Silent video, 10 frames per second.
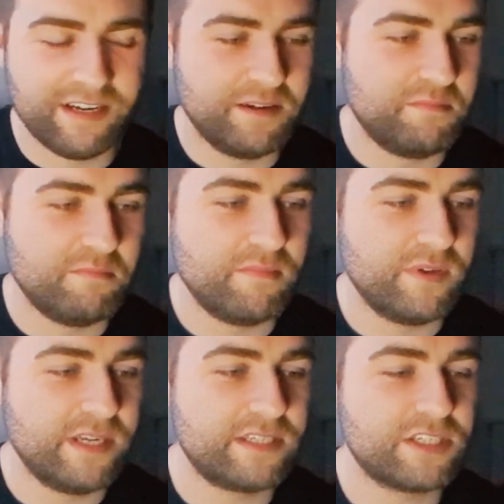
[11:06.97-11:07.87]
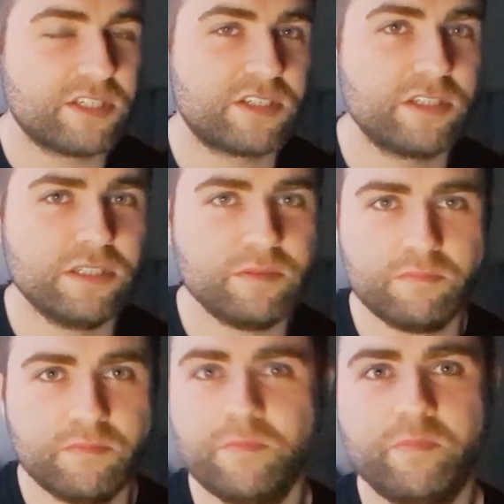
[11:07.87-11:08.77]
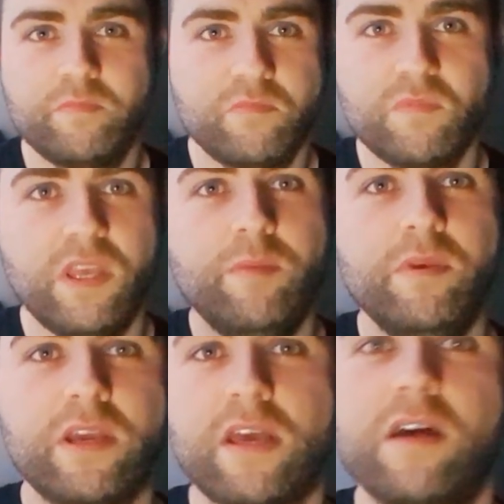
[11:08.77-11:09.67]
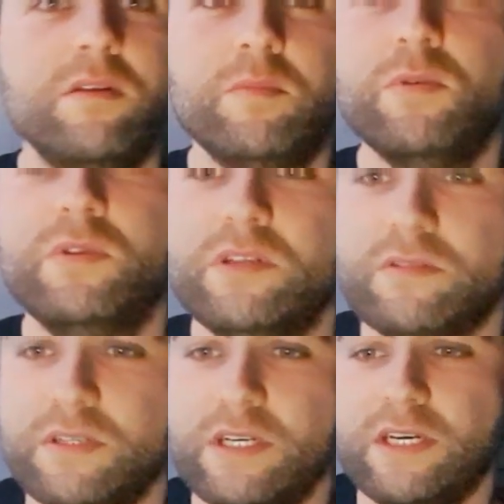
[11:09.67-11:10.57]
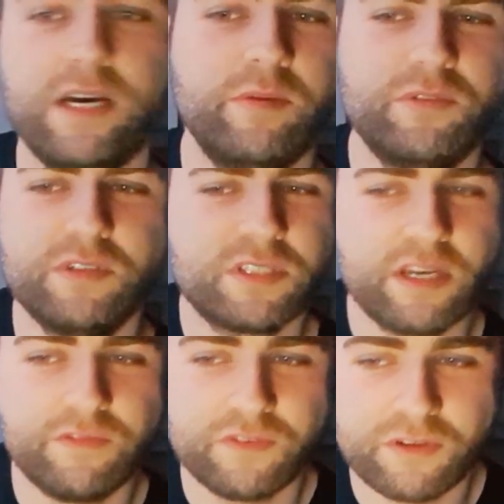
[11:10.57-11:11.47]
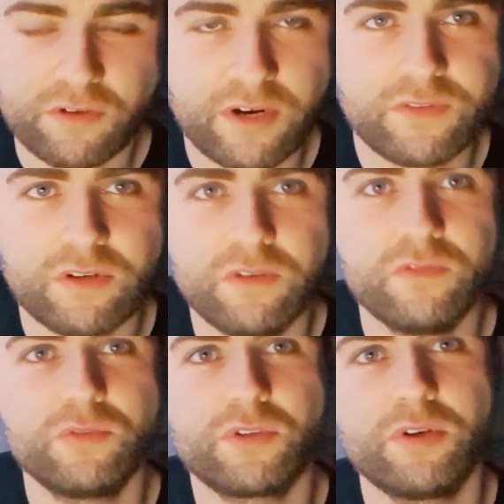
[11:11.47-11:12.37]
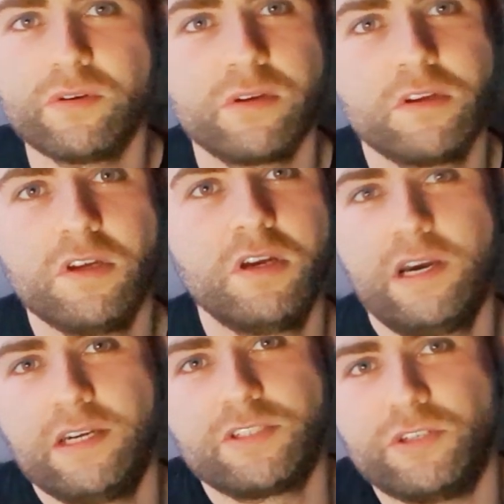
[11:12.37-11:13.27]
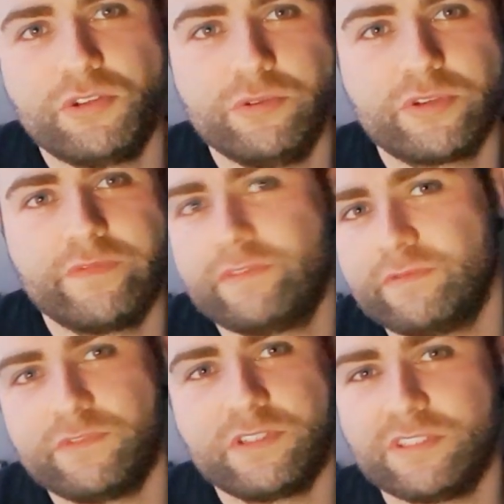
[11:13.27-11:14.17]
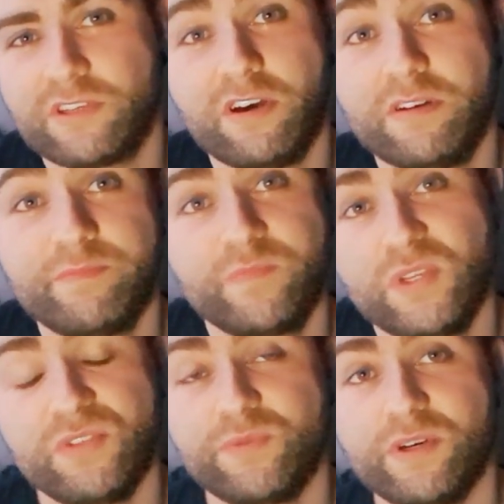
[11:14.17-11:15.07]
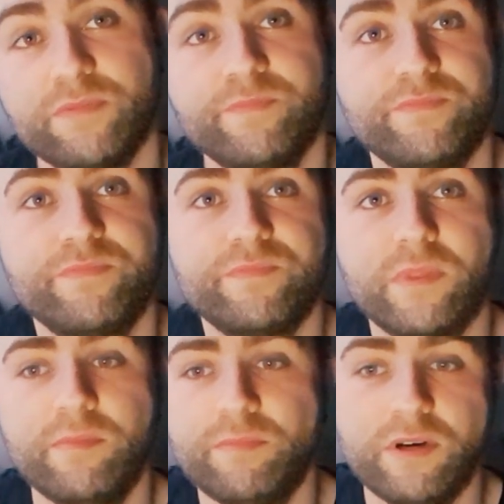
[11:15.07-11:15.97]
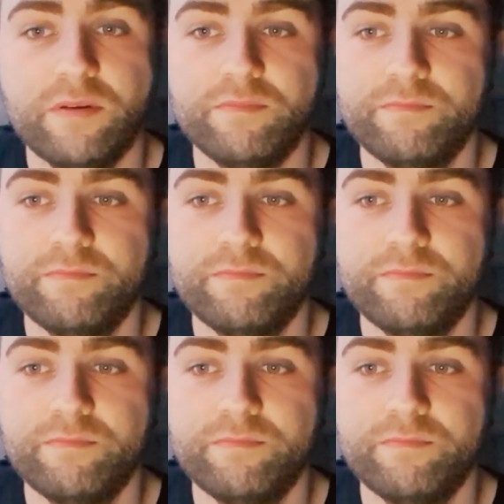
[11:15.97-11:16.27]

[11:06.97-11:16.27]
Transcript: um, it's just to keep me accountable, and I'm doing something for a graphic novel, so I should do something for guitar as well. But